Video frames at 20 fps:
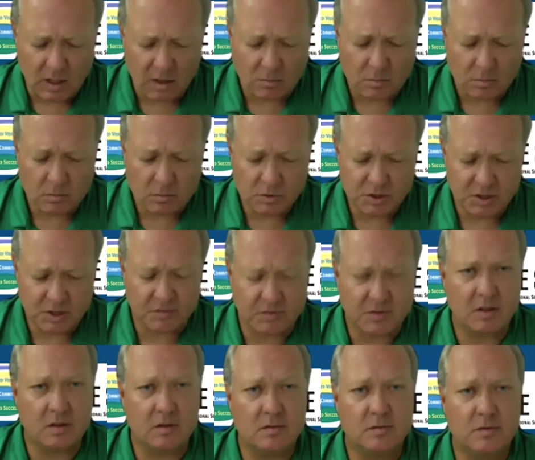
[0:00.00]

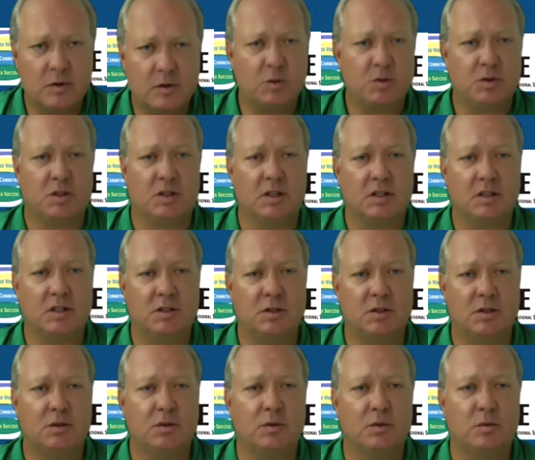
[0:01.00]
shifted virtually
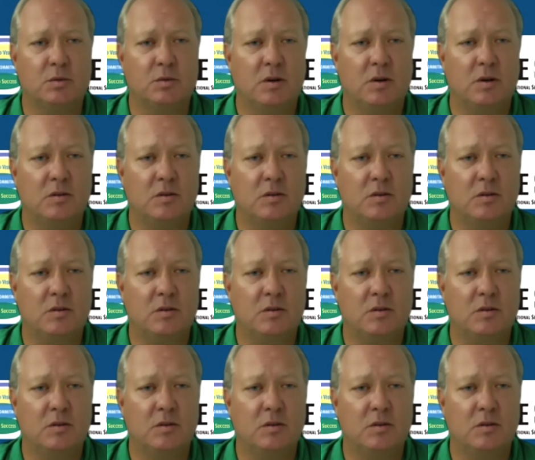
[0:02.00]
to